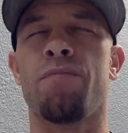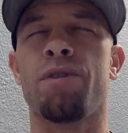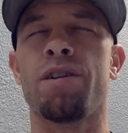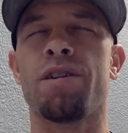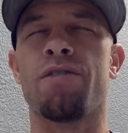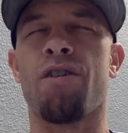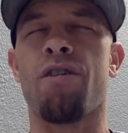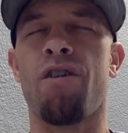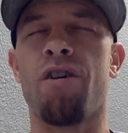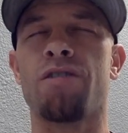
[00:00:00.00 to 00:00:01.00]
Put it in our
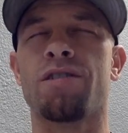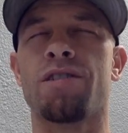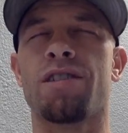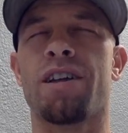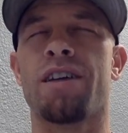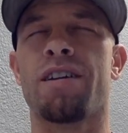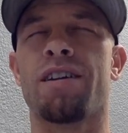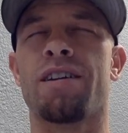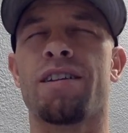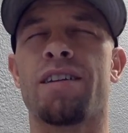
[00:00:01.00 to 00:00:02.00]
hearts that,
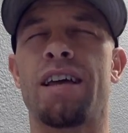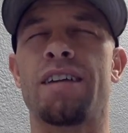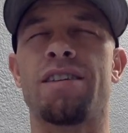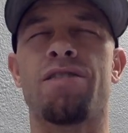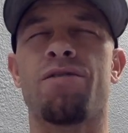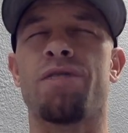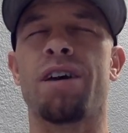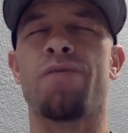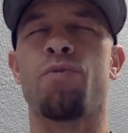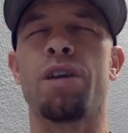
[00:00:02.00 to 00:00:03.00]
you know,
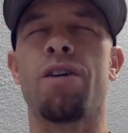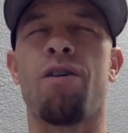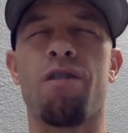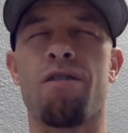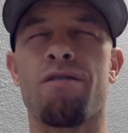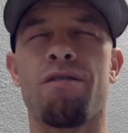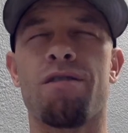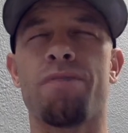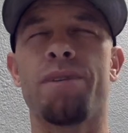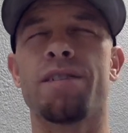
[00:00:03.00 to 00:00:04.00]
that we are
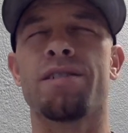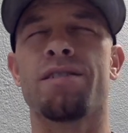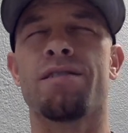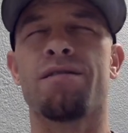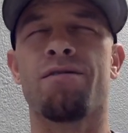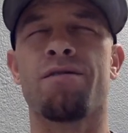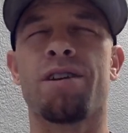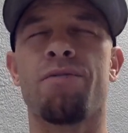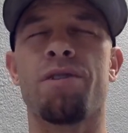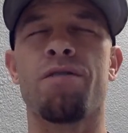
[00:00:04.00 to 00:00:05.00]
on a mission, Lord,
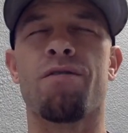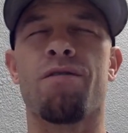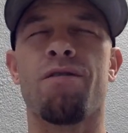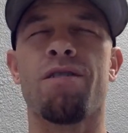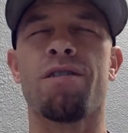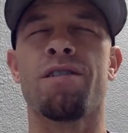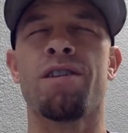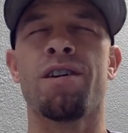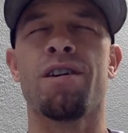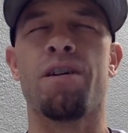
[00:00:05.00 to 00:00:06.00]
that we are on
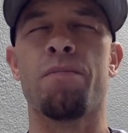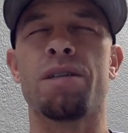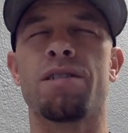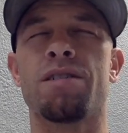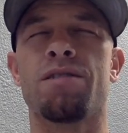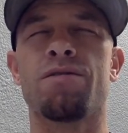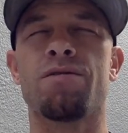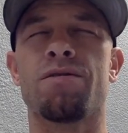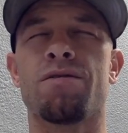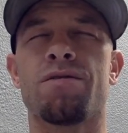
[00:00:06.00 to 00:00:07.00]
a mission
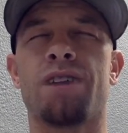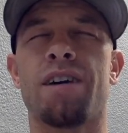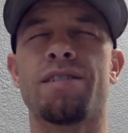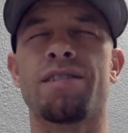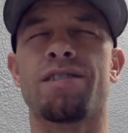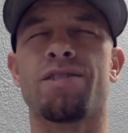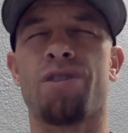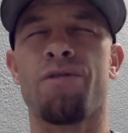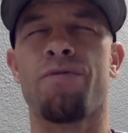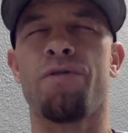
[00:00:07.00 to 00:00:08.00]
to not just
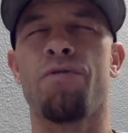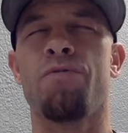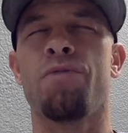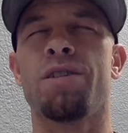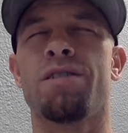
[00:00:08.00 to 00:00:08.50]
serve you, but